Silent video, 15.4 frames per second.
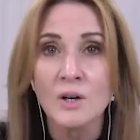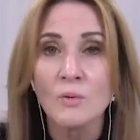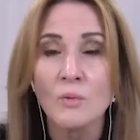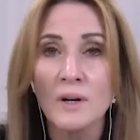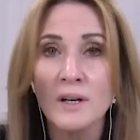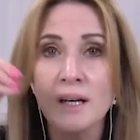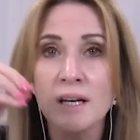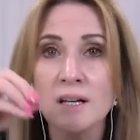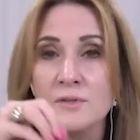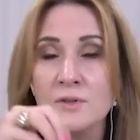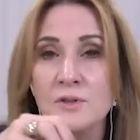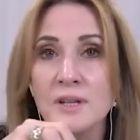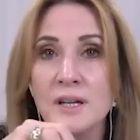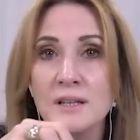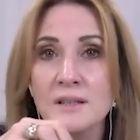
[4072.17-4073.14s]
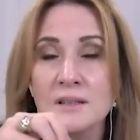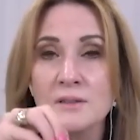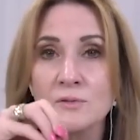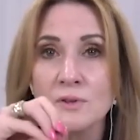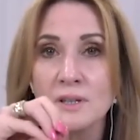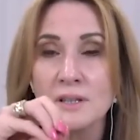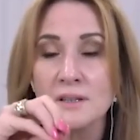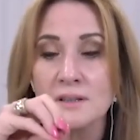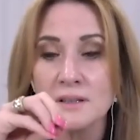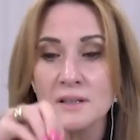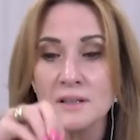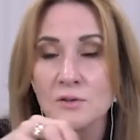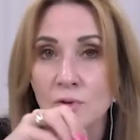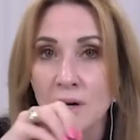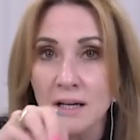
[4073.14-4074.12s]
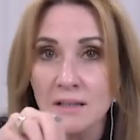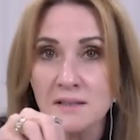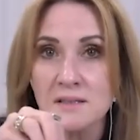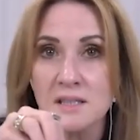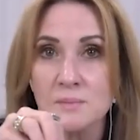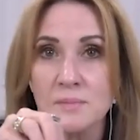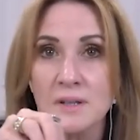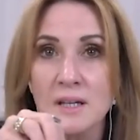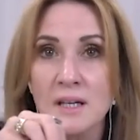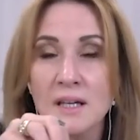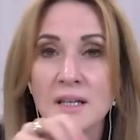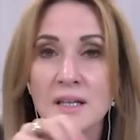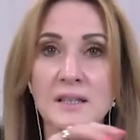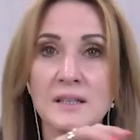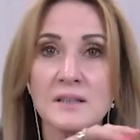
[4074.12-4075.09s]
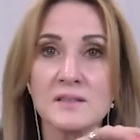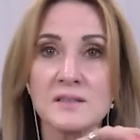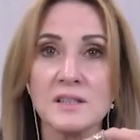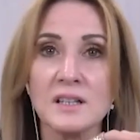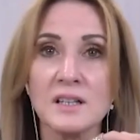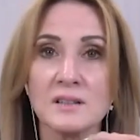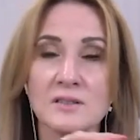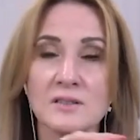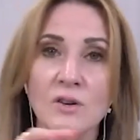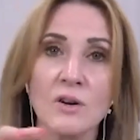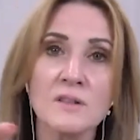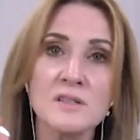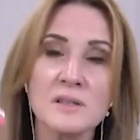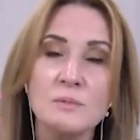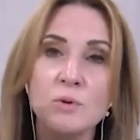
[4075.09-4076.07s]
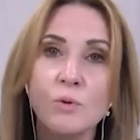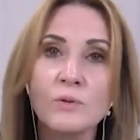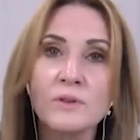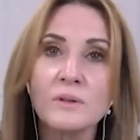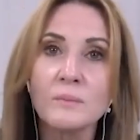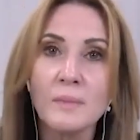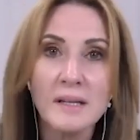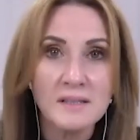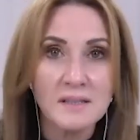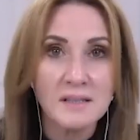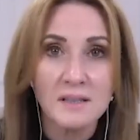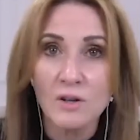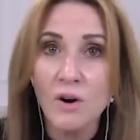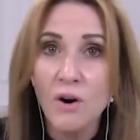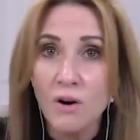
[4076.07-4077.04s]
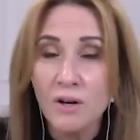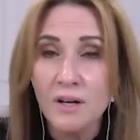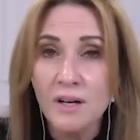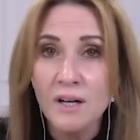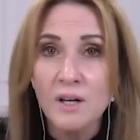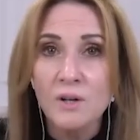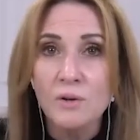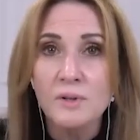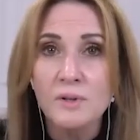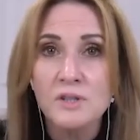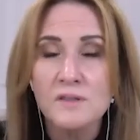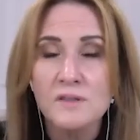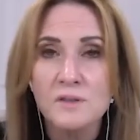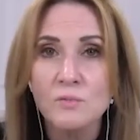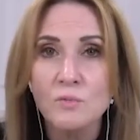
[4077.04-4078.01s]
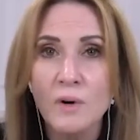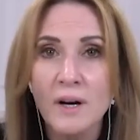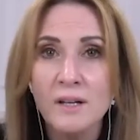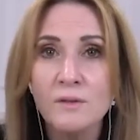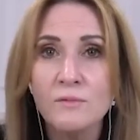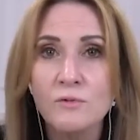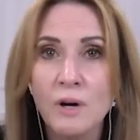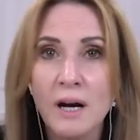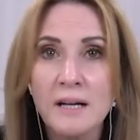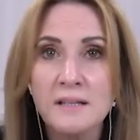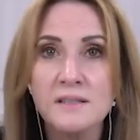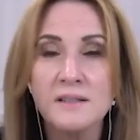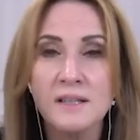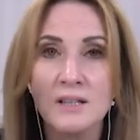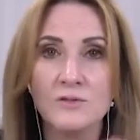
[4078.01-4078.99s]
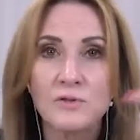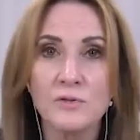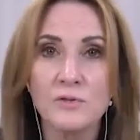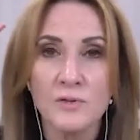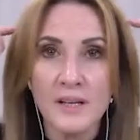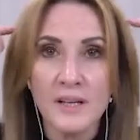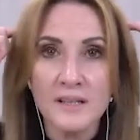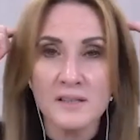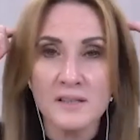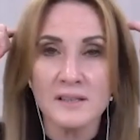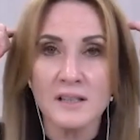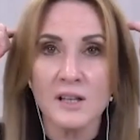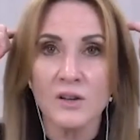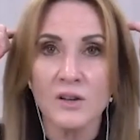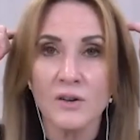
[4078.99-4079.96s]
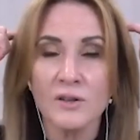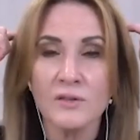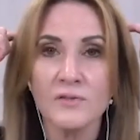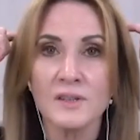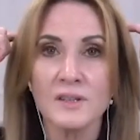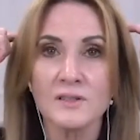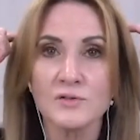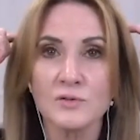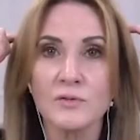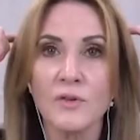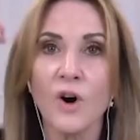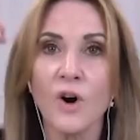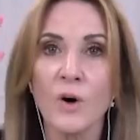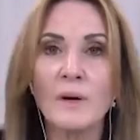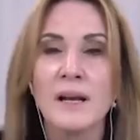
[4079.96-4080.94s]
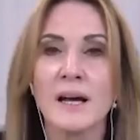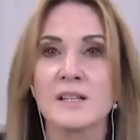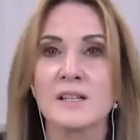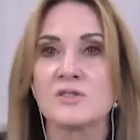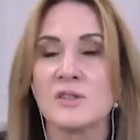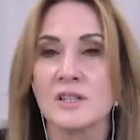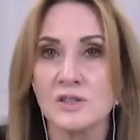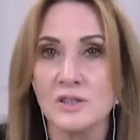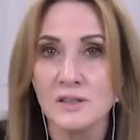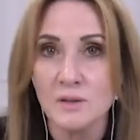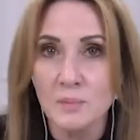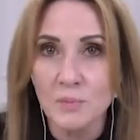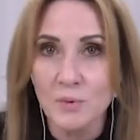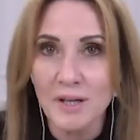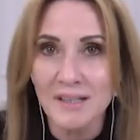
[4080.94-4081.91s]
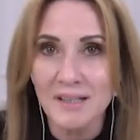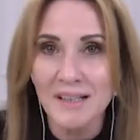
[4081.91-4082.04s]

What I have created in, in, in the right step is a concept called the metacog, which is a way of writing that reflects a lot of the sort of arbor like structure in the brain.